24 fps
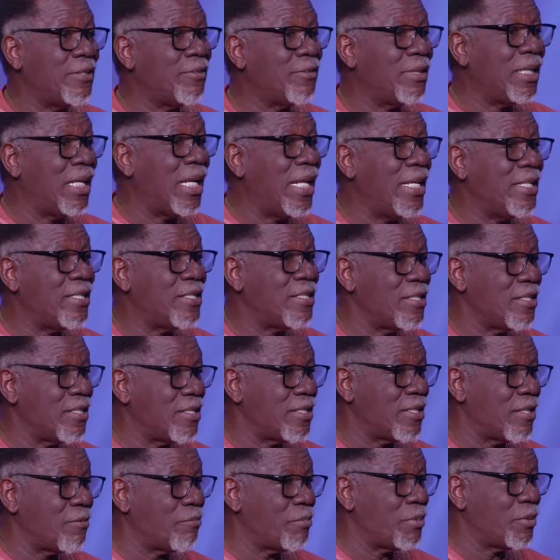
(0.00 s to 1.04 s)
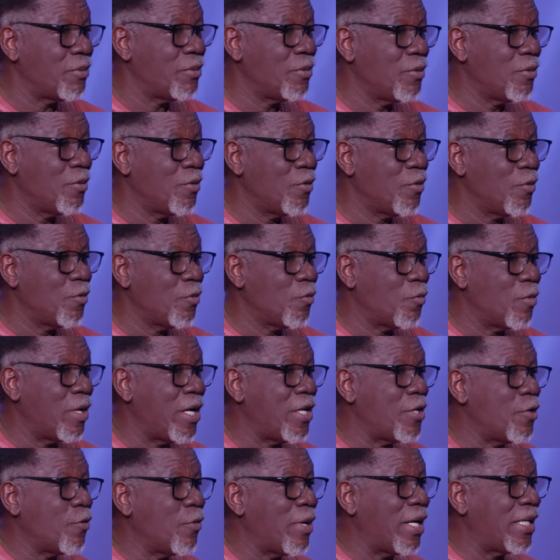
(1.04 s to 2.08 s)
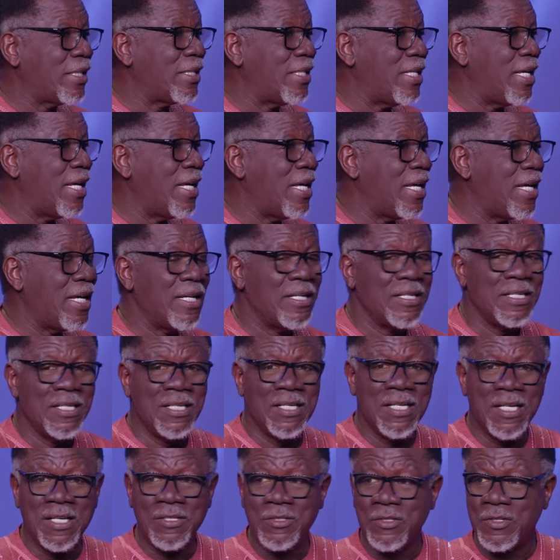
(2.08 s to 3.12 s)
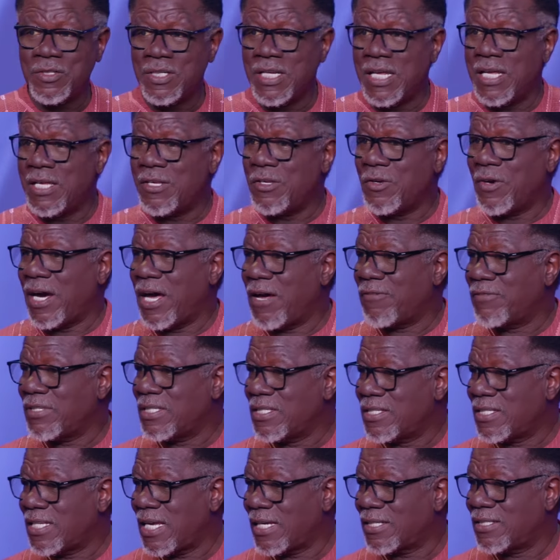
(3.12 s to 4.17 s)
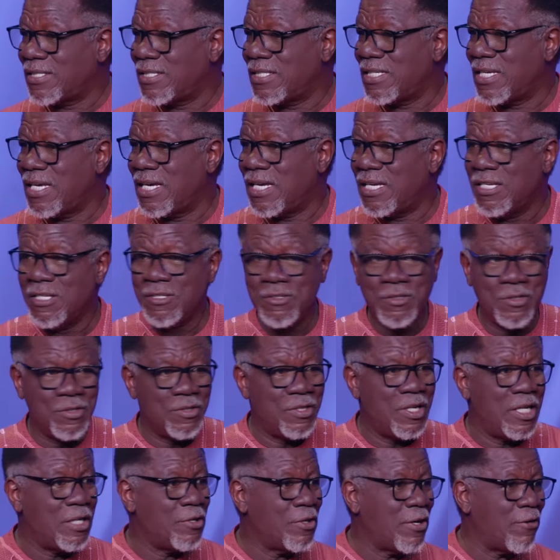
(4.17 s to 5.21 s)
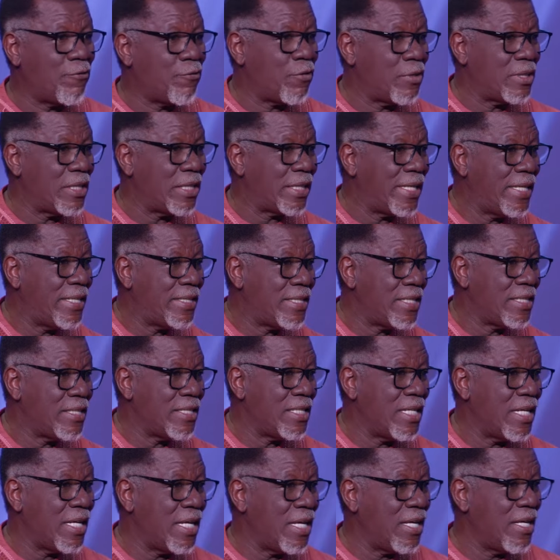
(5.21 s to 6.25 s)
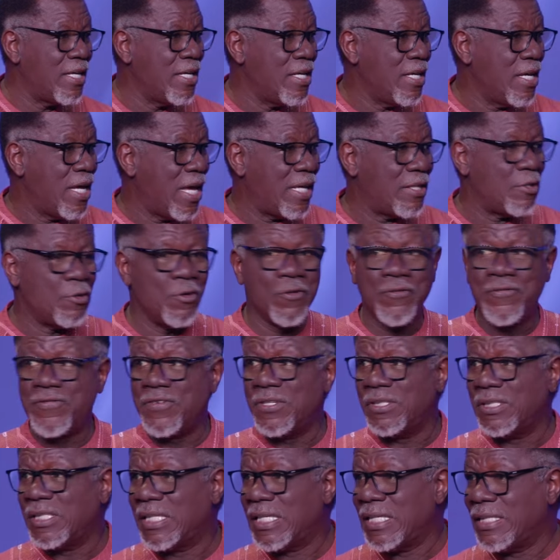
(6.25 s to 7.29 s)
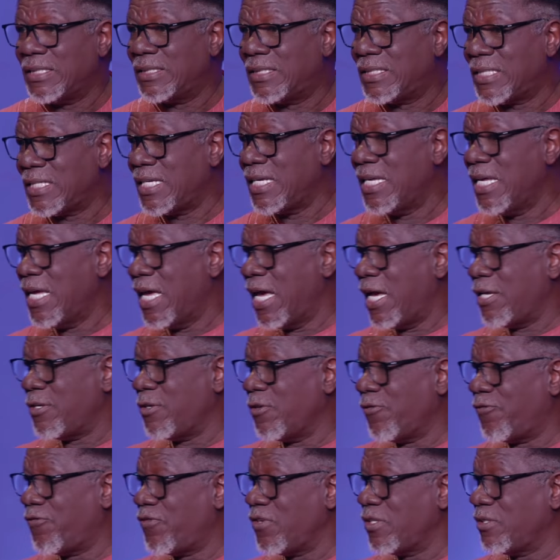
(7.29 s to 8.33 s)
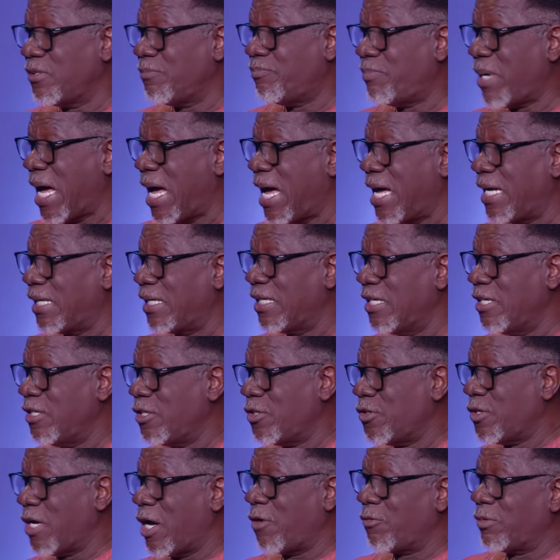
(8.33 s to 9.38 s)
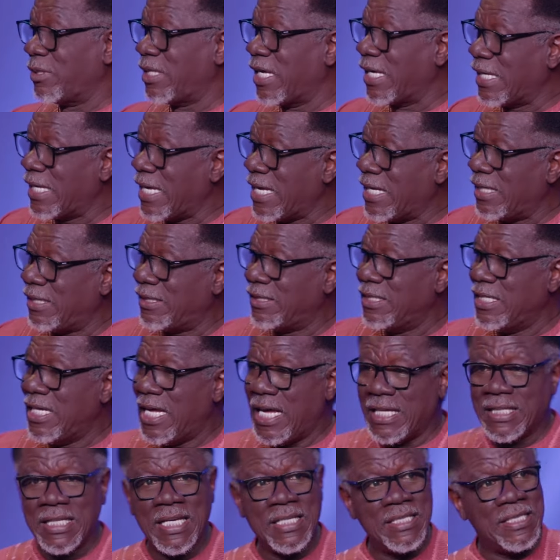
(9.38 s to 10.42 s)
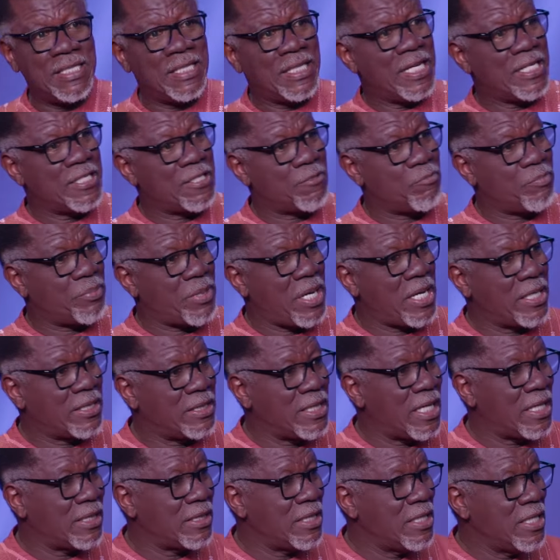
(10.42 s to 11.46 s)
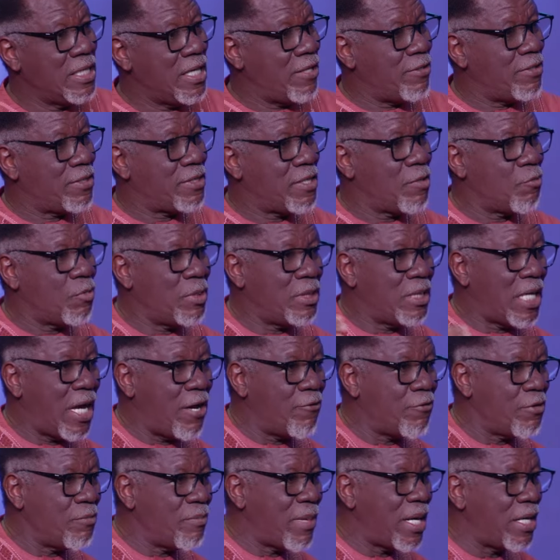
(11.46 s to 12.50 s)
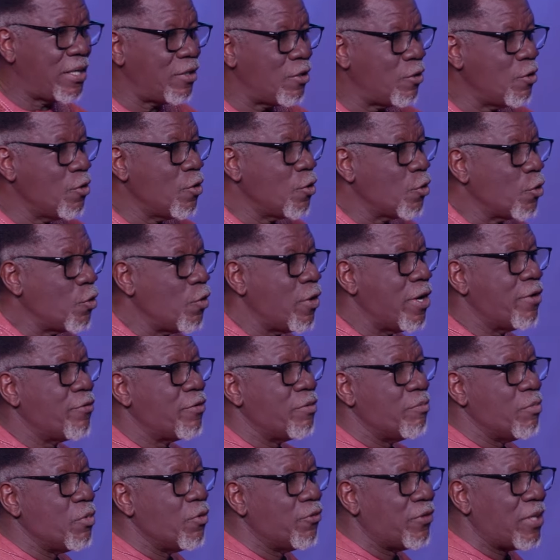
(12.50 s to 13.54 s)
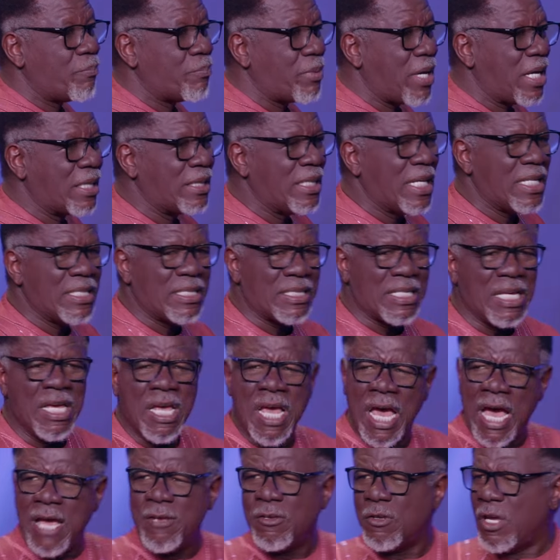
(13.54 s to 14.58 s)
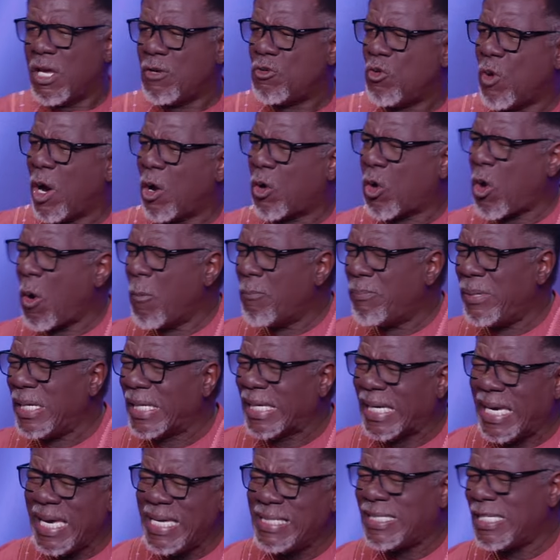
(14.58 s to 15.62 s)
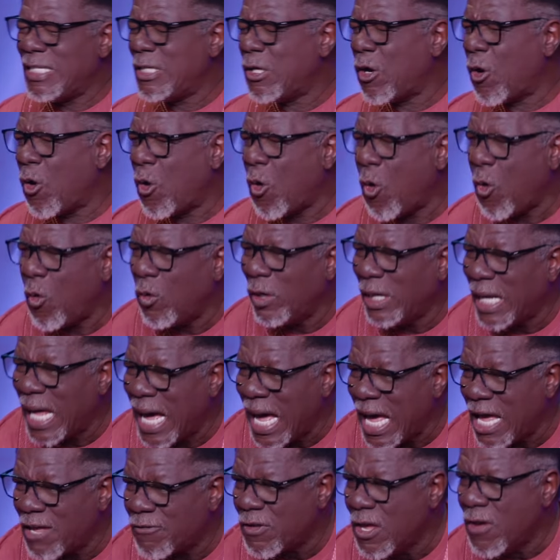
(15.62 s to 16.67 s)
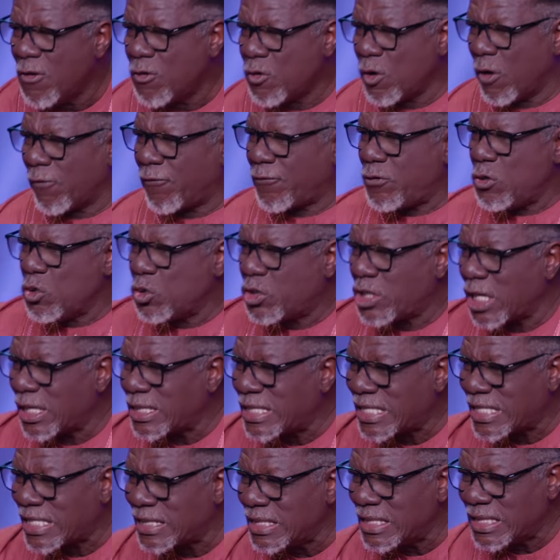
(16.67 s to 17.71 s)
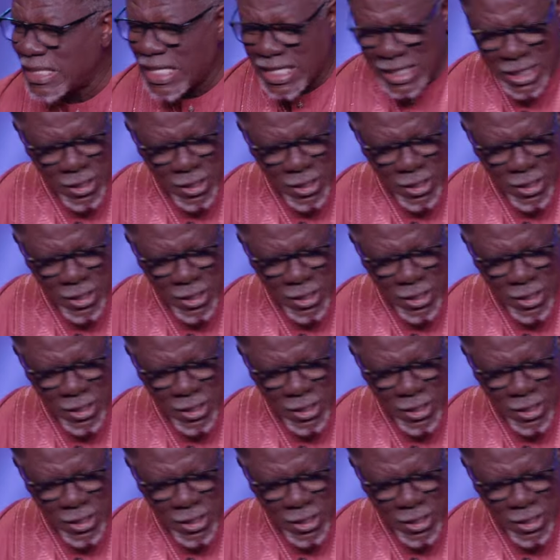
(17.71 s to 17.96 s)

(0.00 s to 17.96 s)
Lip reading: relationship where you are there, and today you are having sex here, today you are fornicating there, and you feel guilty, and you feel bad. You are with a girl, and then she gets pregnant, and you say, we haven't married her, go and remove the pregnancy. And you are complicating your whole life, your future children.